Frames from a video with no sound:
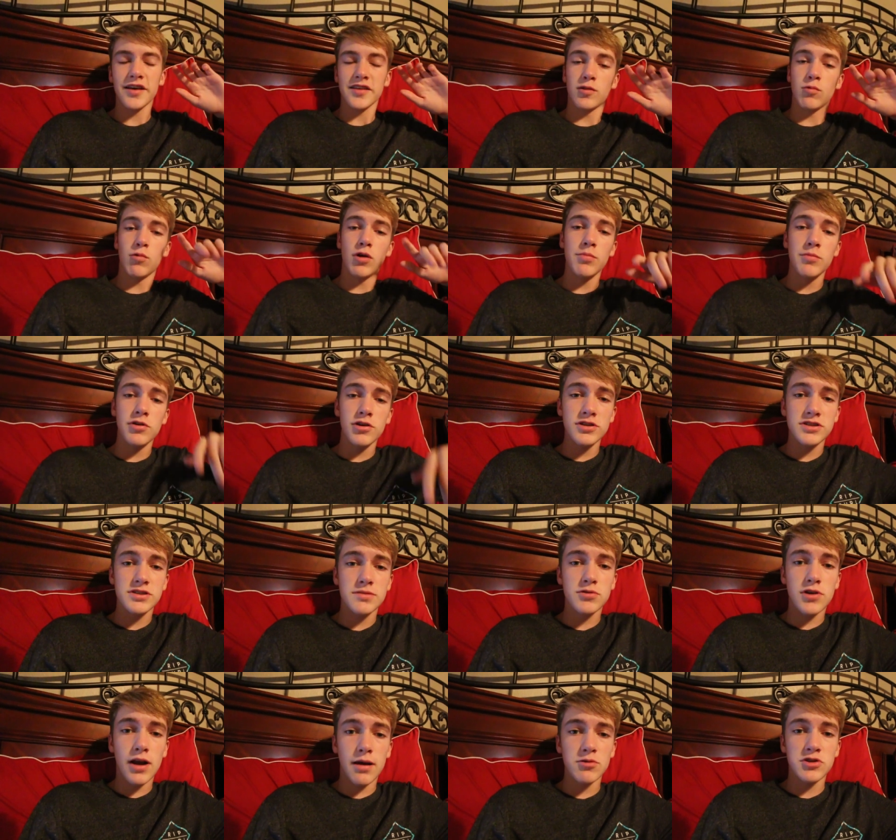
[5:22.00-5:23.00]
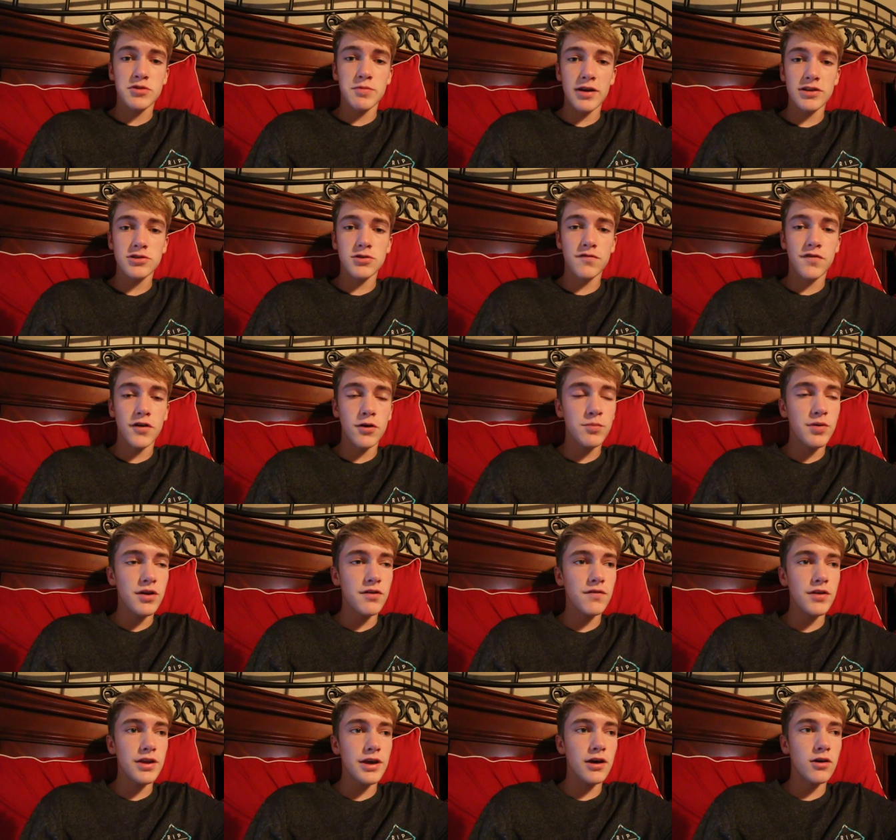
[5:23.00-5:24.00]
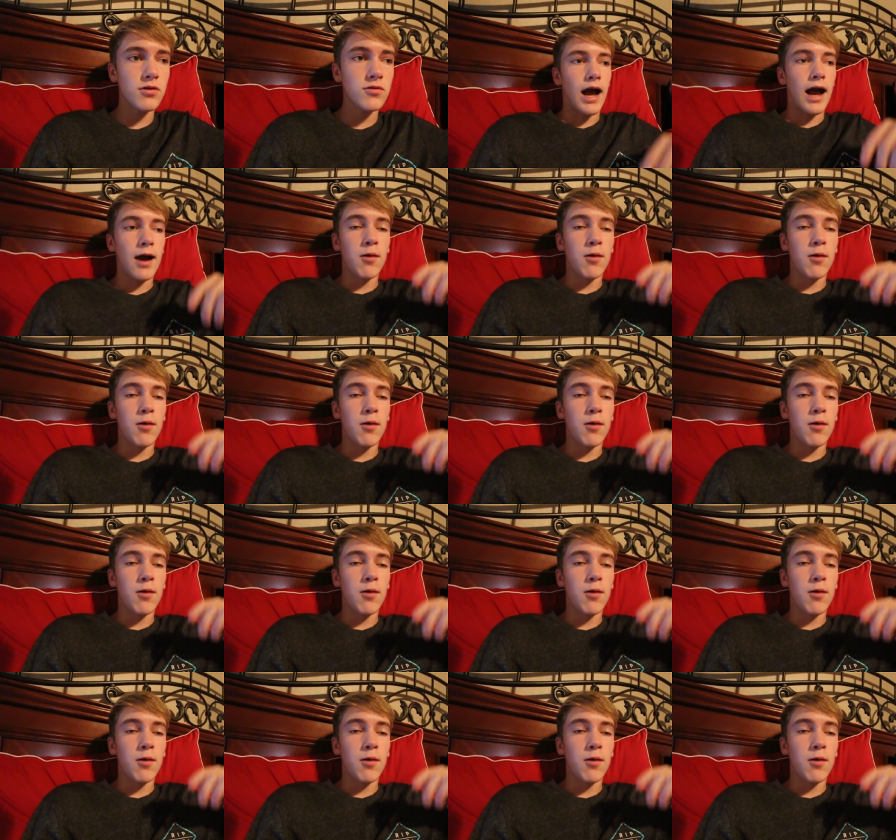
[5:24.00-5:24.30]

Like the 1 million subscriber special foam pit video,